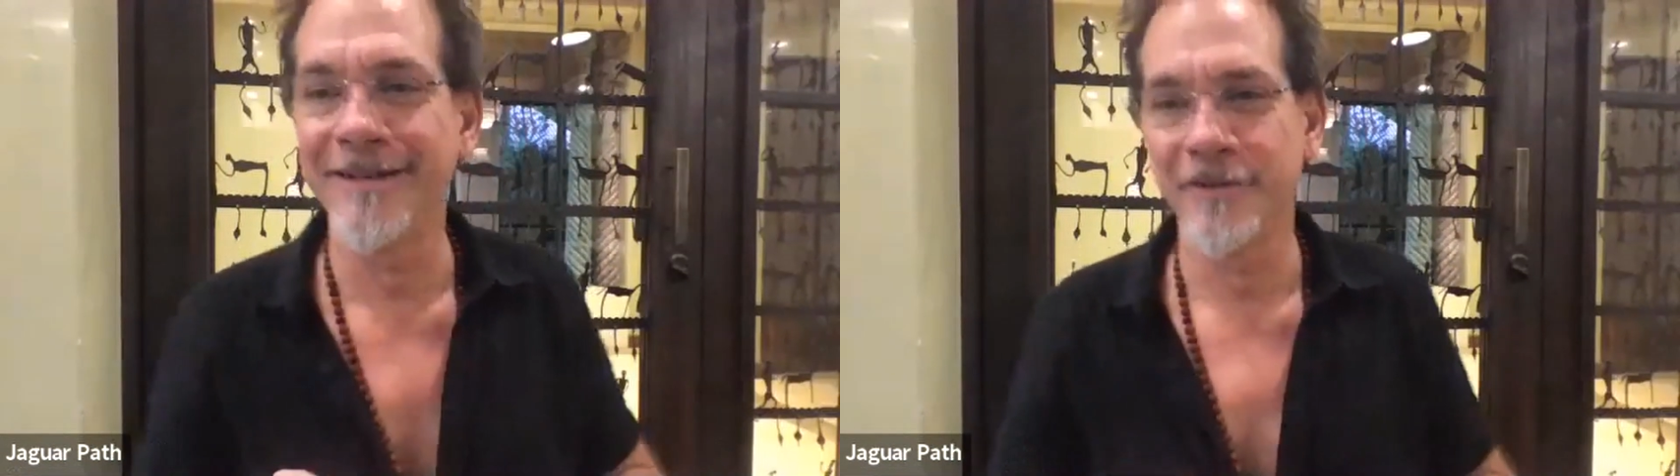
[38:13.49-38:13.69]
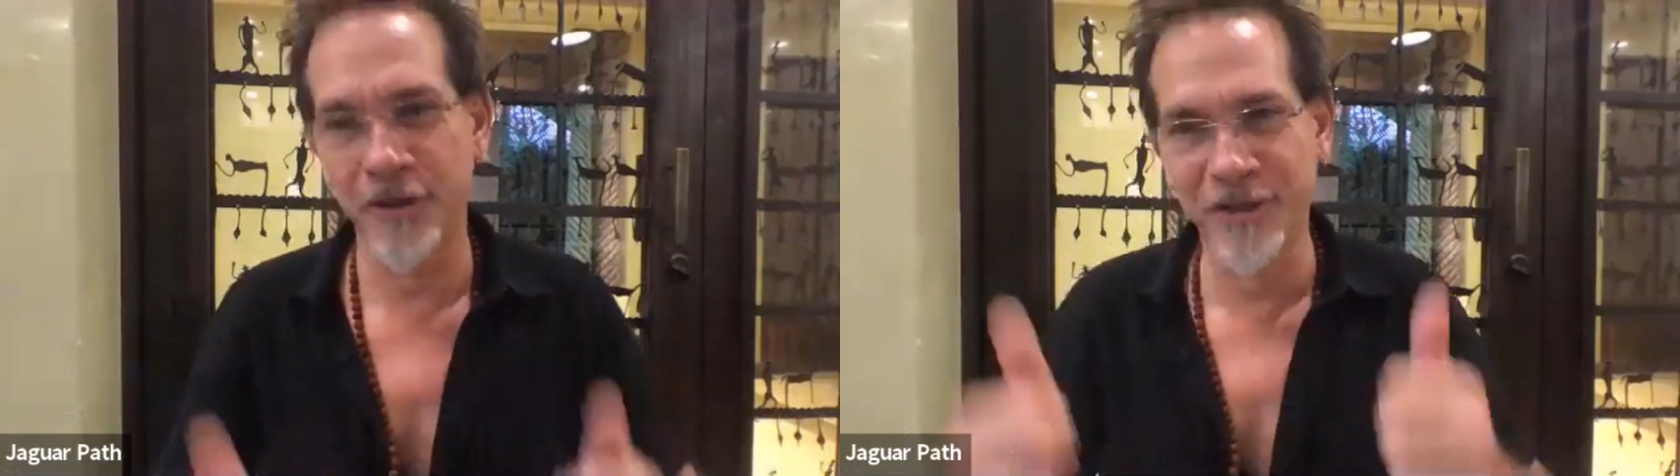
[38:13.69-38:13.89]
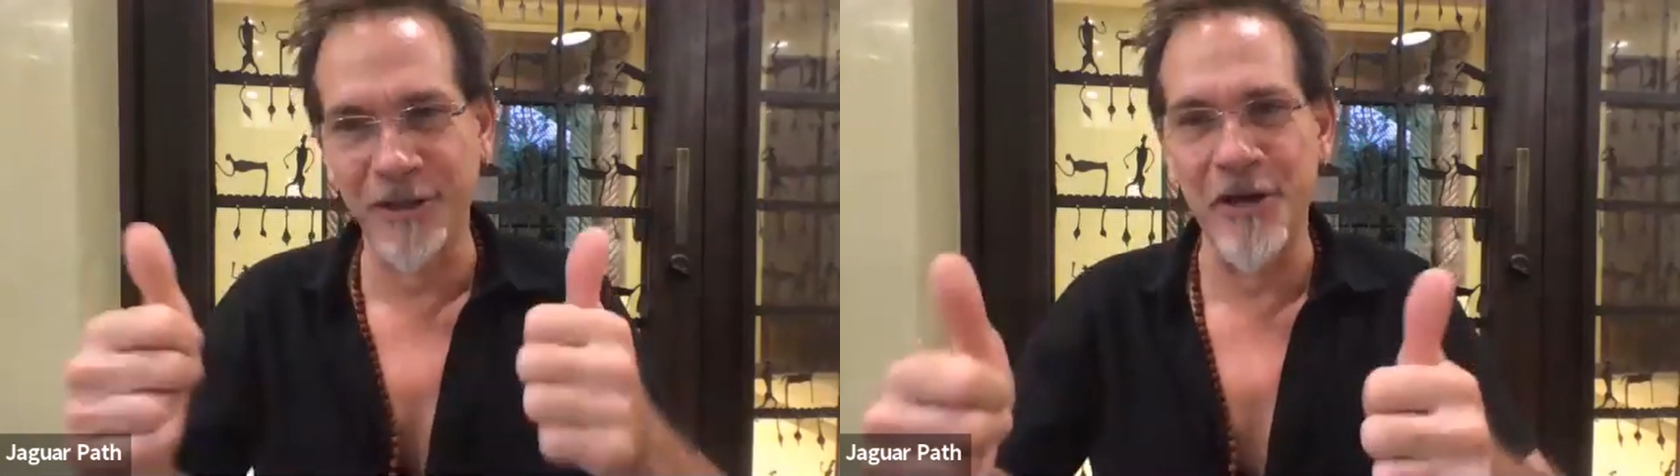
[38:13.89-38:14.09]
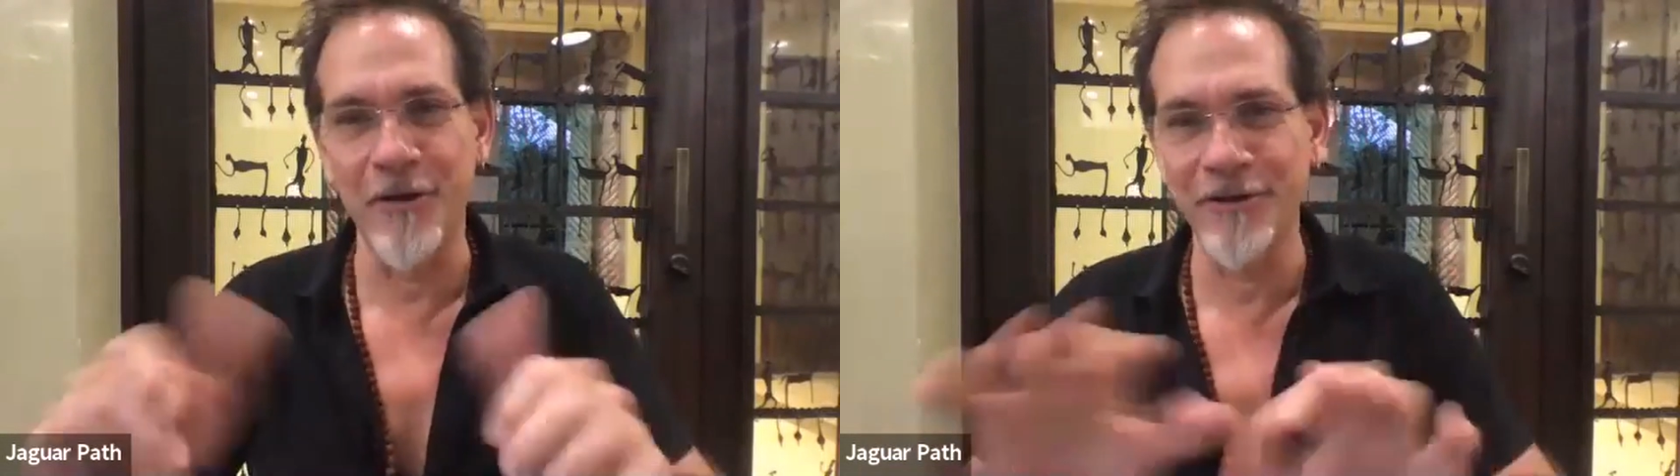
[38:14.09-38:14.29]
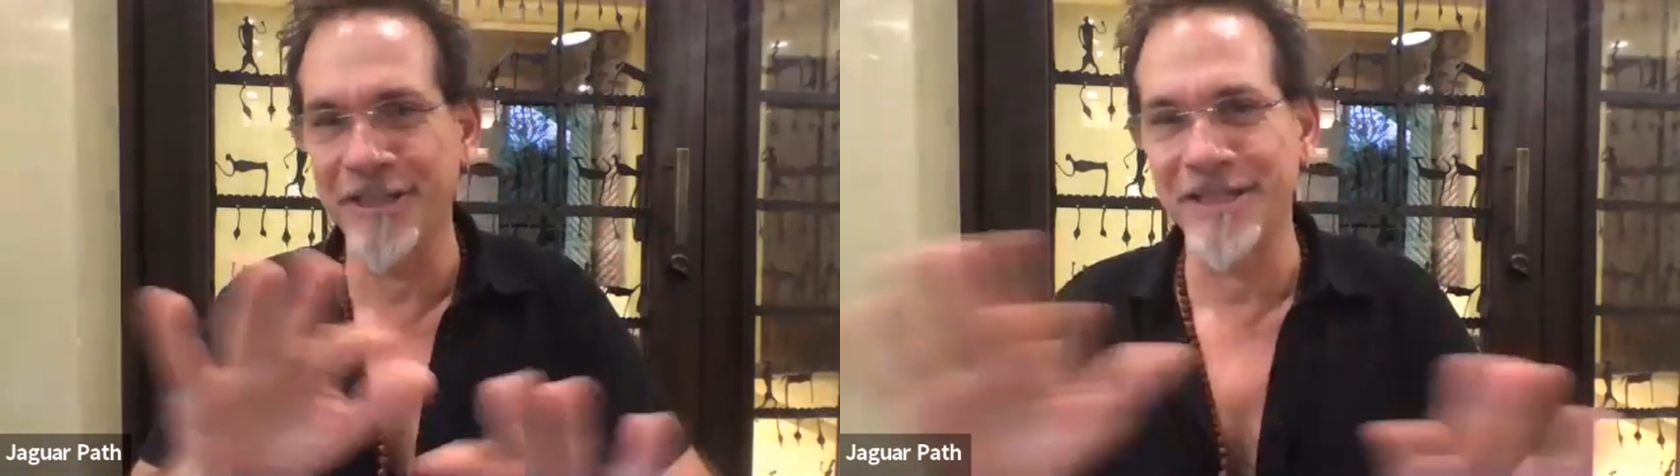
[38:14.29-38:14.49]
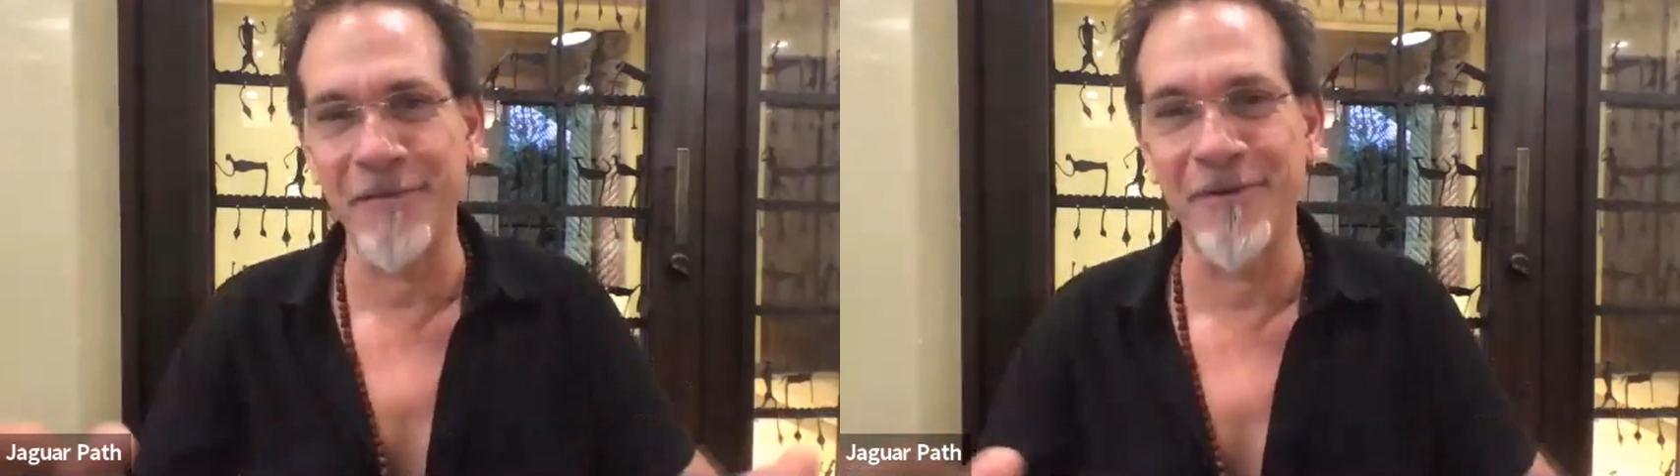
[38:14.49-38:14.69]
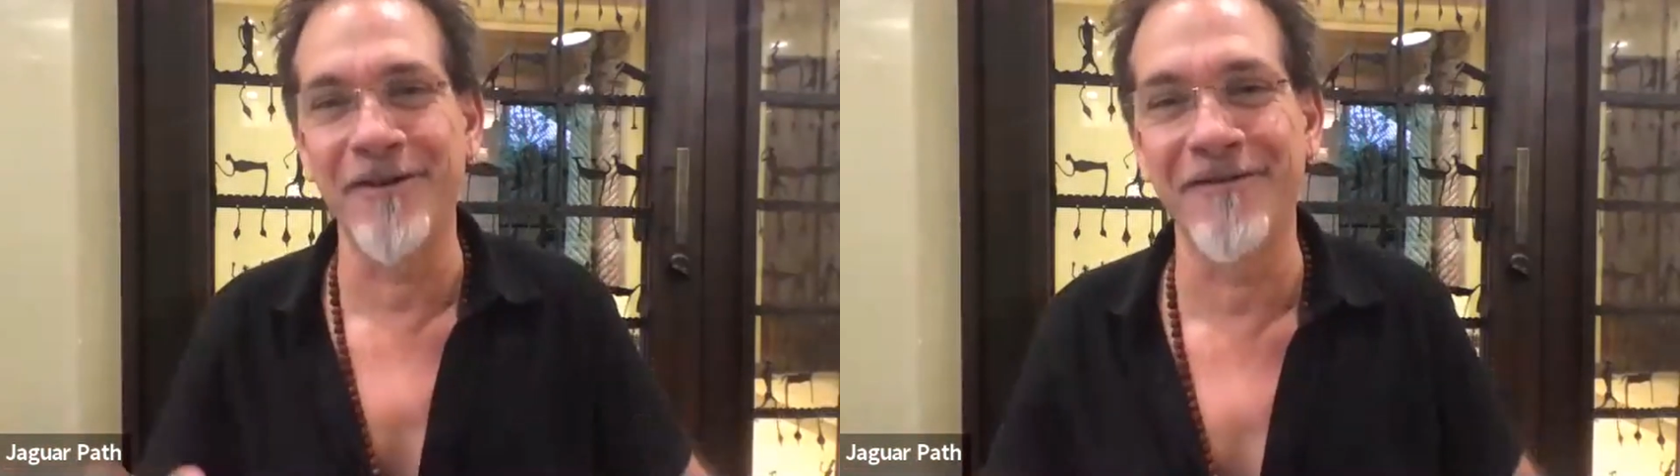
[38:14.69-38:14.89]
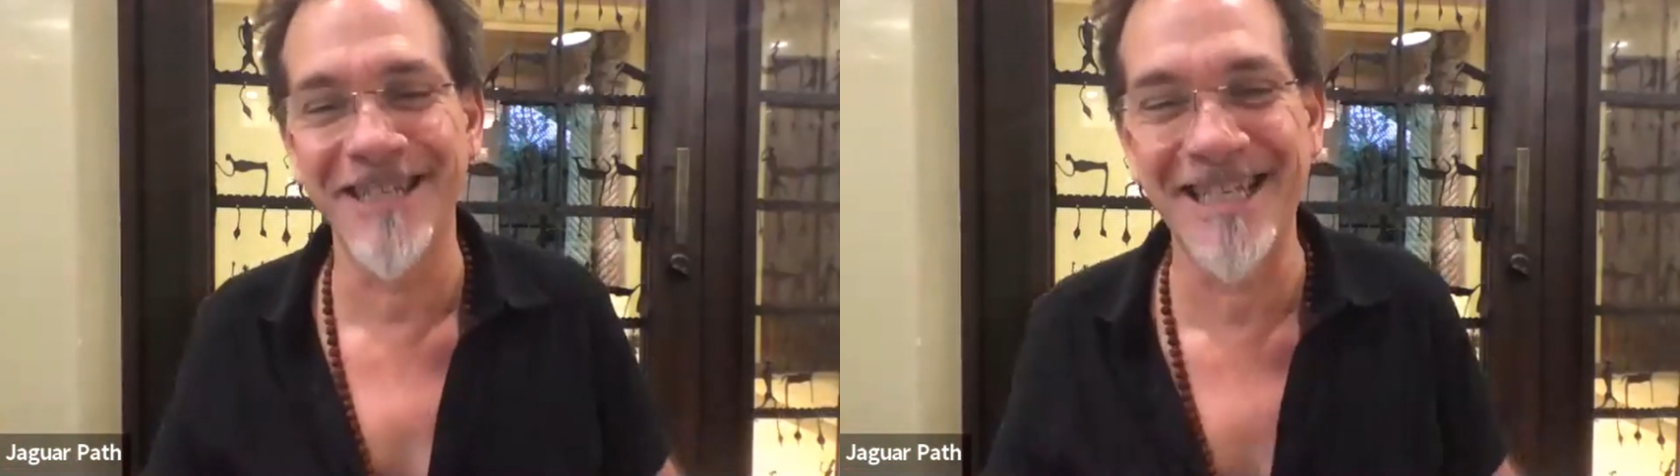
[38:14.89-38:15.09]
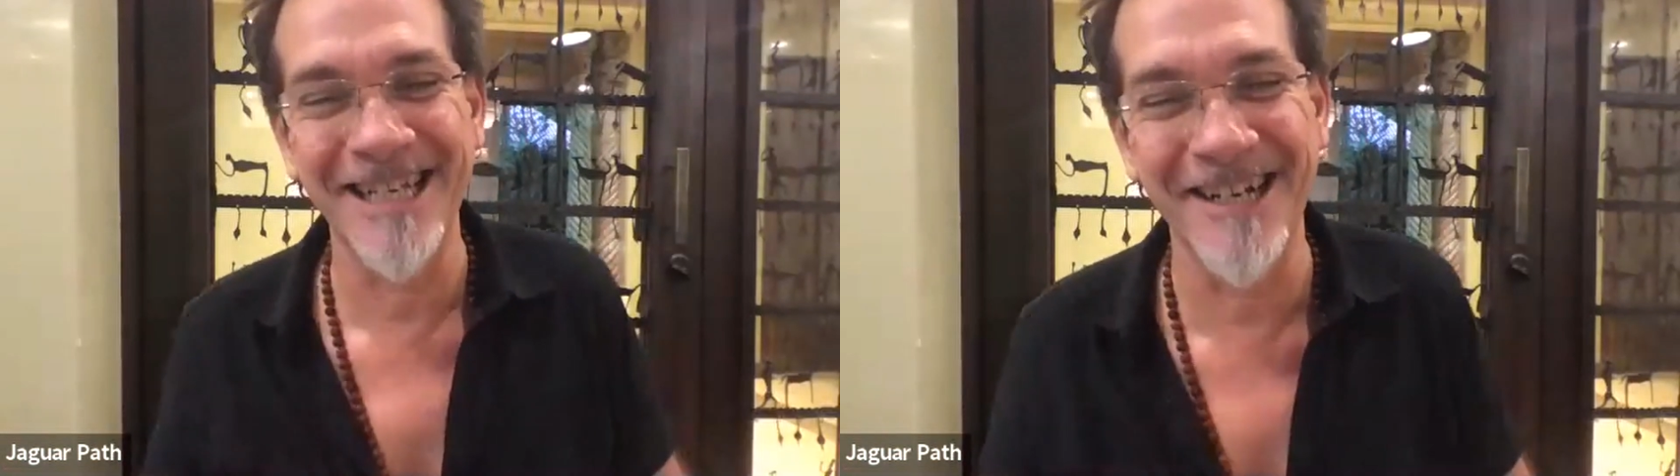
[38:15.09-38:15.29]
Just to know, just the three of us.